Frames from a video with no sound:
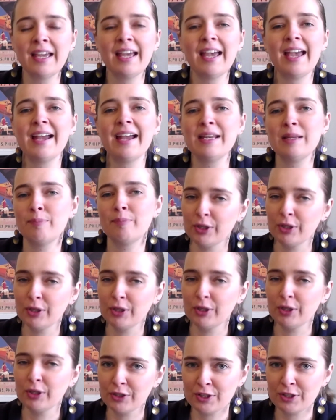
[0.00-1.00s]
any
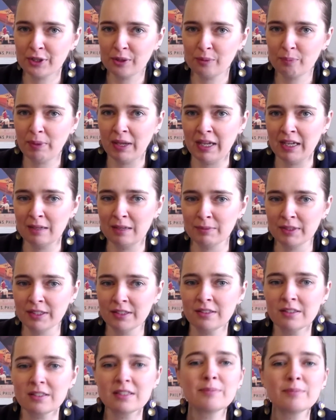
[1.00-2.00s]
personal
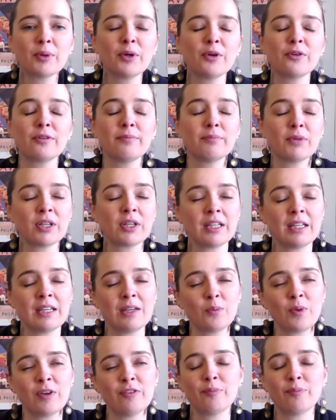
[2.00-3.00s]
payments, both money
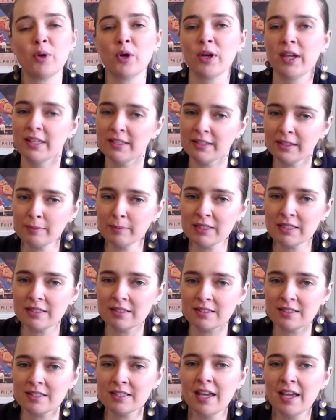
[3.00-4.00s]
we've put into the
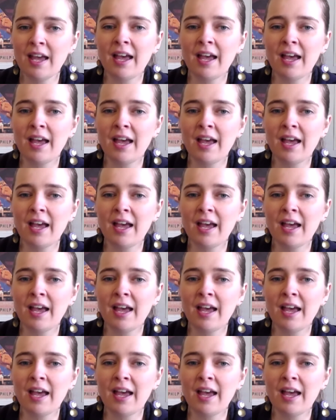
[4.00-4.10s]
business